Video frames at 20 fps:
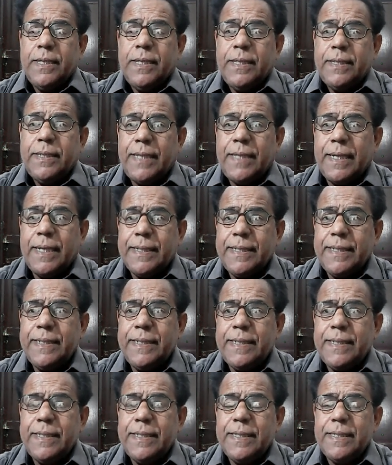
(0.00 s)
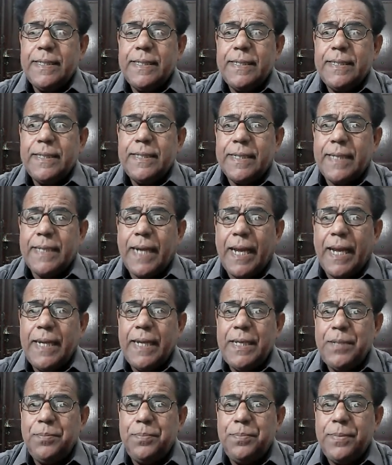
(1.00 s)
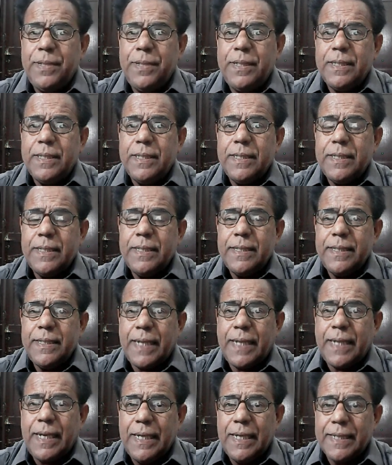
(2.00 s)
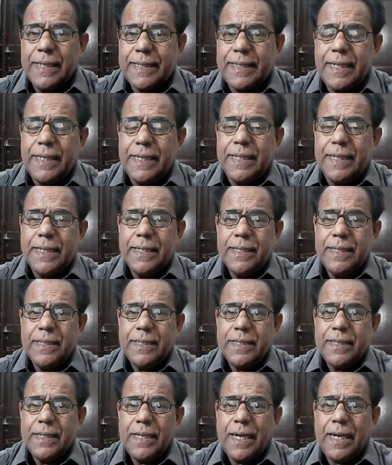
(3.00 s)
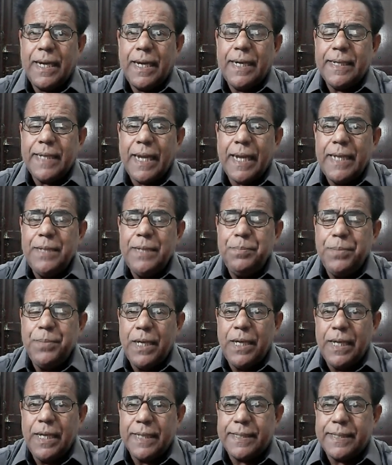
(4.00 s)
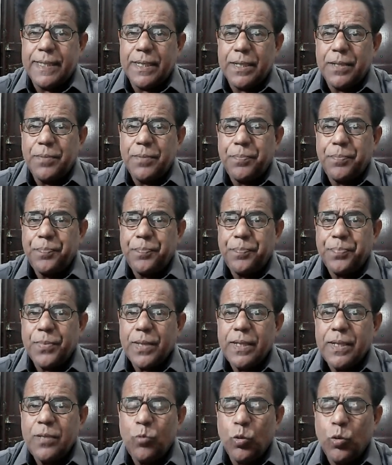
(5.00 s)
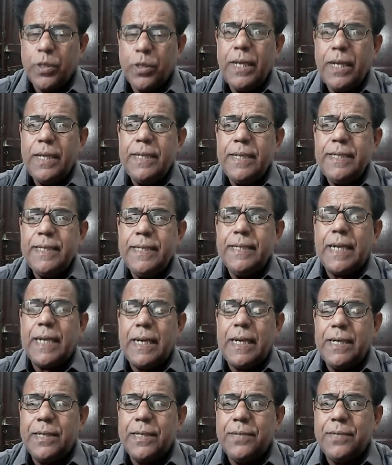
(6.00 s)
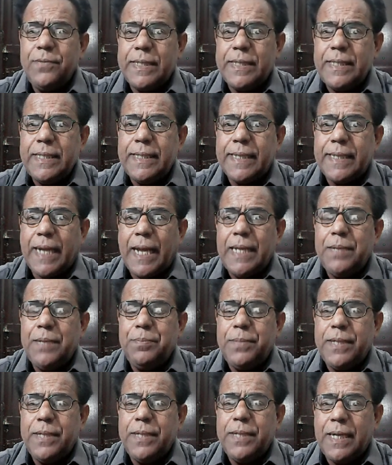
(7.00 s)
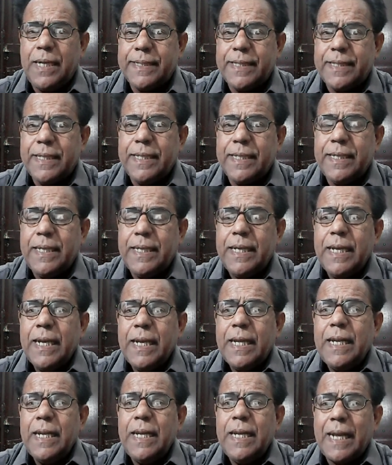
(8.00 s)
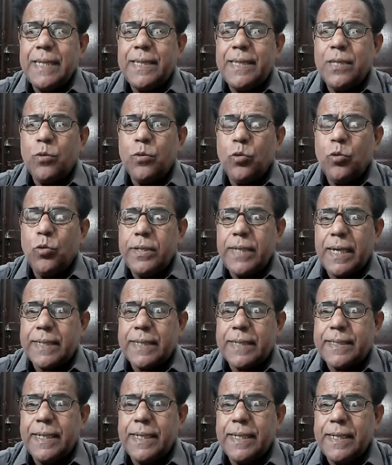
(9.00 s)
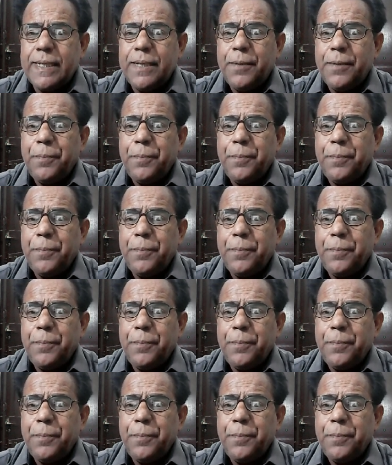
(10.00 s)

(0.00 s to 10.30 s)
that is time dilation or time dilation. Okay, in relativity, time dilation, length contraction